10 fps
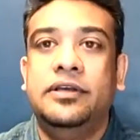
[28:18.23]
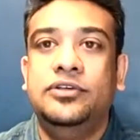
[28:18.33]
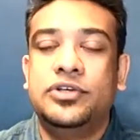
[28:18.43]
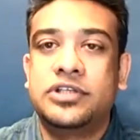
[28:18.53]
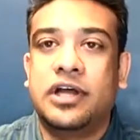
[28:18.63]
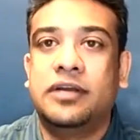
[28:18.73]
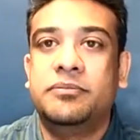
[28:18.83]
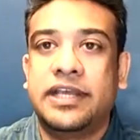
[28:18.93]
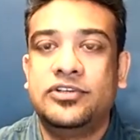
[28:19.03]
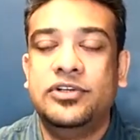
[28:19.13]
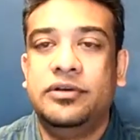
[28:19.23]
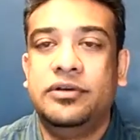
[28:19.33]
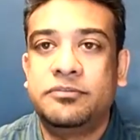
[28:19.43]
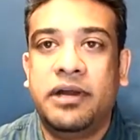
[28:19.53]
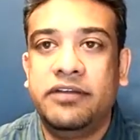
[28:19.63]
your startup is actually
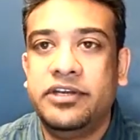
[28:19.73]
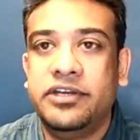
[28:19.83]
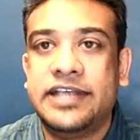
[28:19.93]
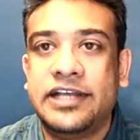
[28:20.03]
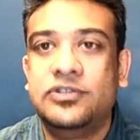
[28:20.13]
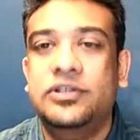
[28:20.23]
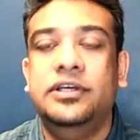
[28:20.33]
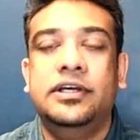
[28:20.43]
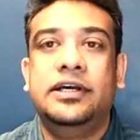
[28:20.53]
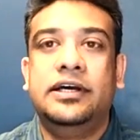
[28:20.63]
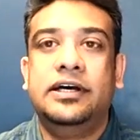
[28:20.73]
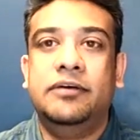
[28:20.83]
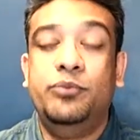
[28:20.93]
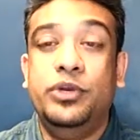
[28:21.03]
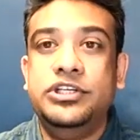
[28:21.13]
Smartivity is actually
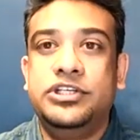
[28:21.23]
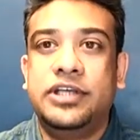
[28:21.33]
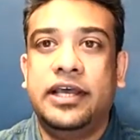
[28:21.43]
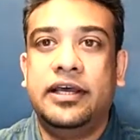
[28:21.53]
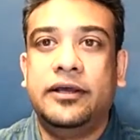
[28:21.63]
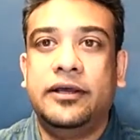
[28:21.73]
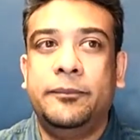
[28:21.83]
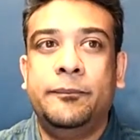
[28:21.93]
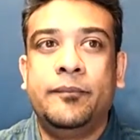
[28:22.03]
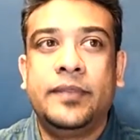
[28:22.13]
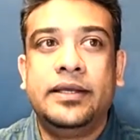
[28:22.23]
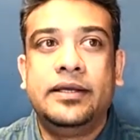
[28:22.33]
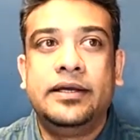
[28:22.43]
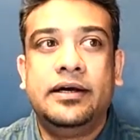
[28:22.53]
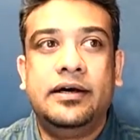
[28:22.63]
bridged.
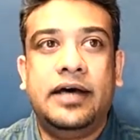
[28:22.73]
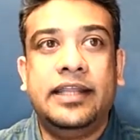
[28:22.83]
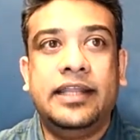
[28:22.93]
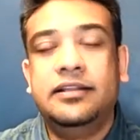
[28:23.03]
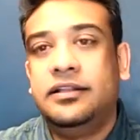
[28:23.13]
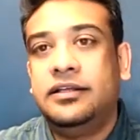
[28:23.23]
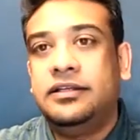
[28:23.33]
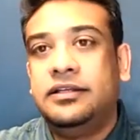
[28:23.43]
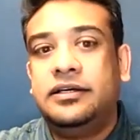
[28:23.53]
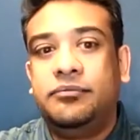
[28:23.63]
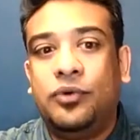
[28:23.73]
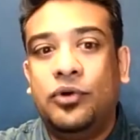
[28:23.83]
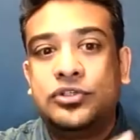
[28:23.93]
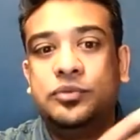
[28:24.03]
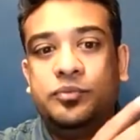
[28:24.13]
I think
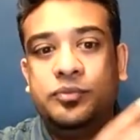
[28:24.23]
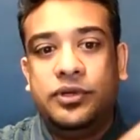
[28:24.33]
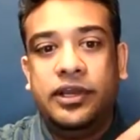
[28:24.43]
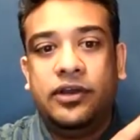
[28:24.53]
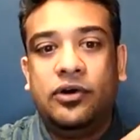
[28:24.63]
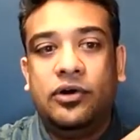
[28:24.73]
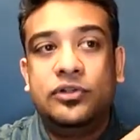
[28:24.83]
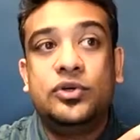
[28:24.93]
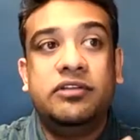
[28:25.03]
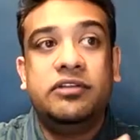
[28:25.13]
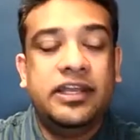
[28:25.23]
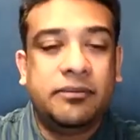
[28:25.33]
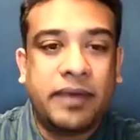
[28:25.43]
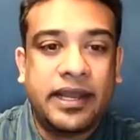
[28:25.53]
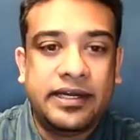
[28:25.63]
also in the way
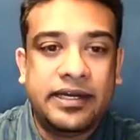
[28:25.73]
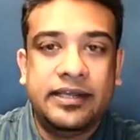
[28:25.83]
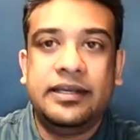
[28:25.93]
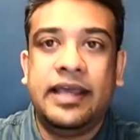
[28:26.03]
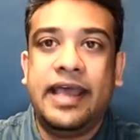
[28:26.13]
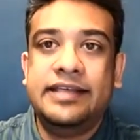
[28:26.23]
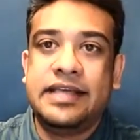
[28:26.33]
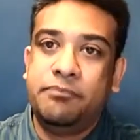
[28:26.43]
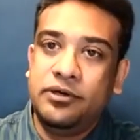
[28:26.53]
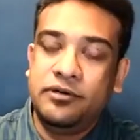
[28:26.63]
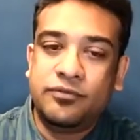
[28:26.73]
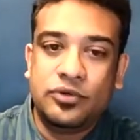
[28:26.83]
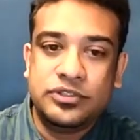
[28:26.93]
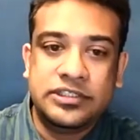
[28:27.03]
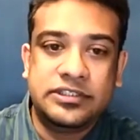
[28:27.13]
that parenting has happened. Of
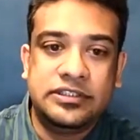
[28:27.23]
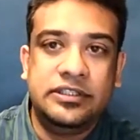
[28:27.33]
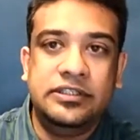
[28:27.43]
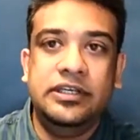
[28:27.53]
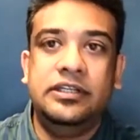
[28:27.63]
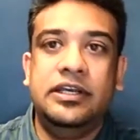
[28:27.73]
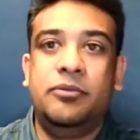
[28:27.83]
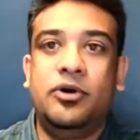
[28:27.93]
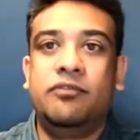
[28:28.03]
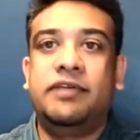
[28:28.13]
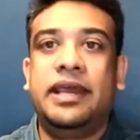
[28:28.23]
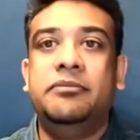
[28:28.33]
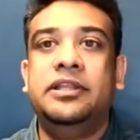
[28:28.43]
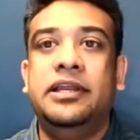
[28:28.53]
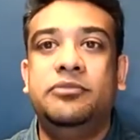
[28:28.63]
course, it's the amount of time
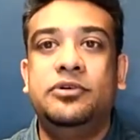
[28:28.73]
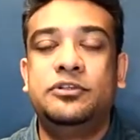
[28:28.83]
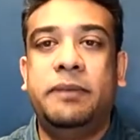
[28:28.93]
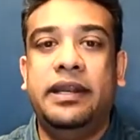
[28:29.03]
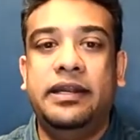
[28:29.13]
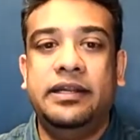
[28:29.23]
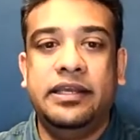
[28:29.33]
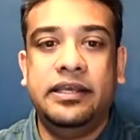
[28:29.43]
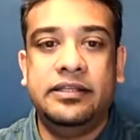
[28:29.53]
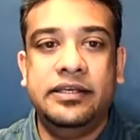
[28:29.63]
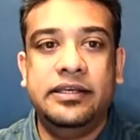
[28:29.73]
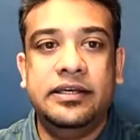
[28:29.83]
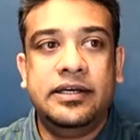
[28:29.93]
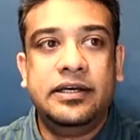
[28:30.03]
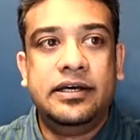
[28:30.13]
that they're able to spend, the
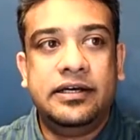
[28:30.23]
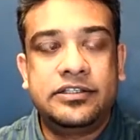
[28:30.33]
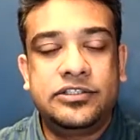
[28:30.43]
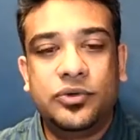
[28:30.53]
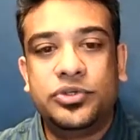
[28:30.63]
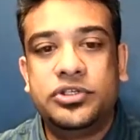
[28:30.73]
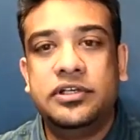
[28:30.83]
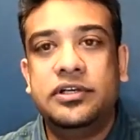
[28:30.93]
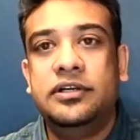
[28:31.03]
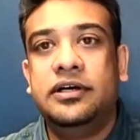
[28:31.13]
social